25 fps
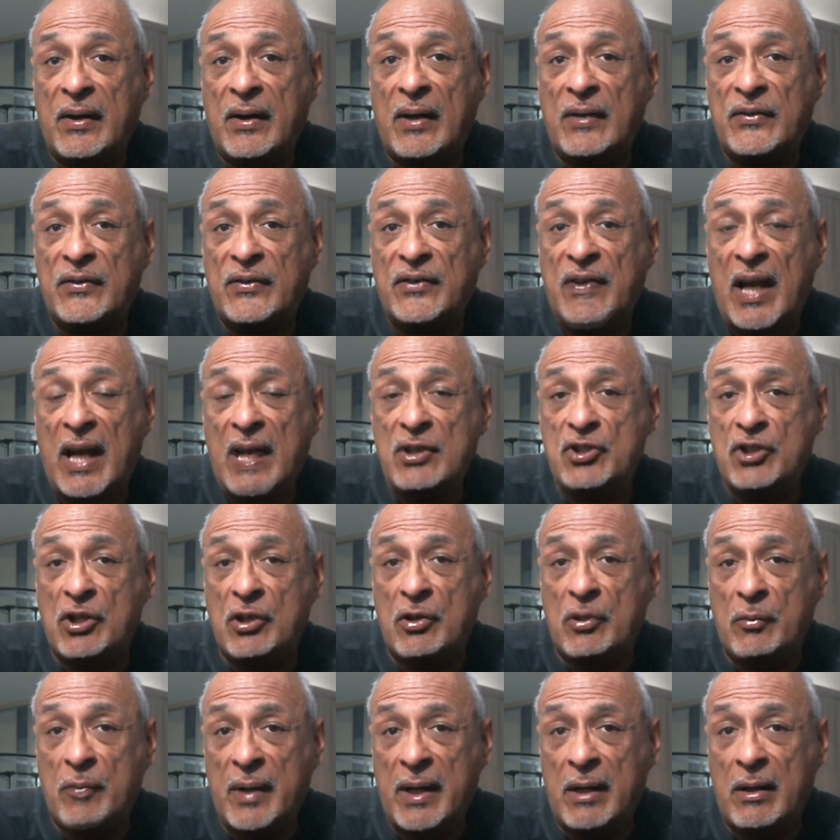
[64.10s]
stage
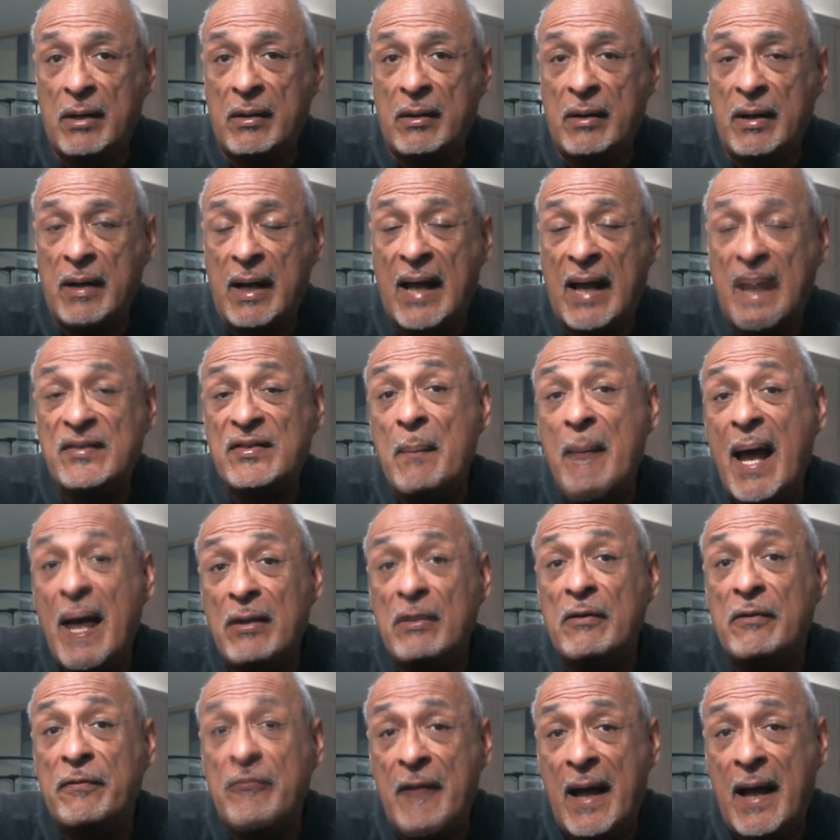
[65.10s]
career. As a matter
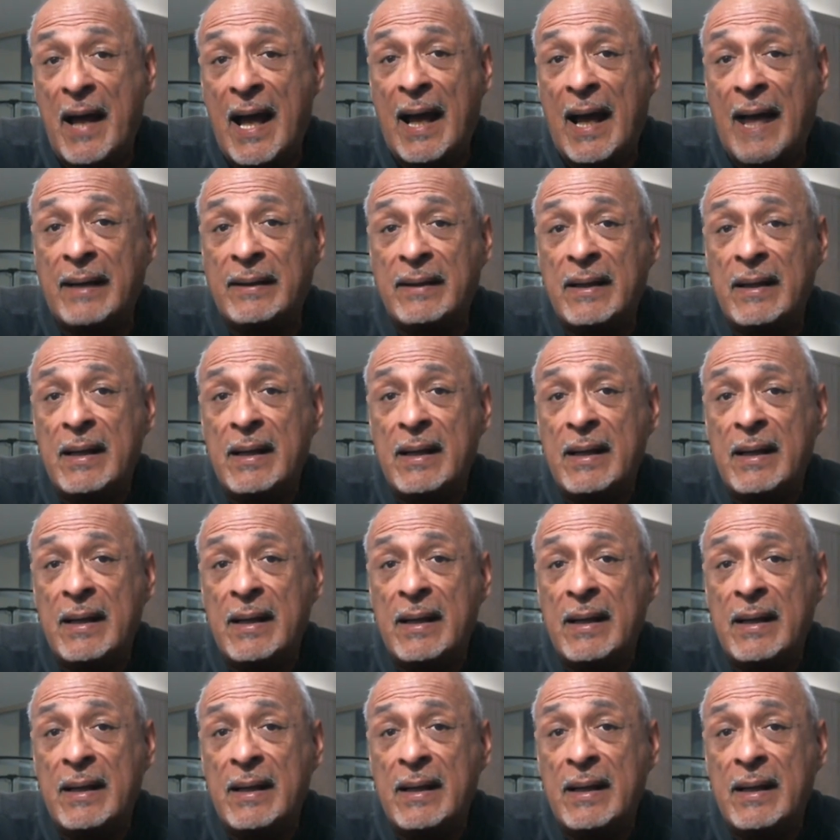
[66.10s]
of fact,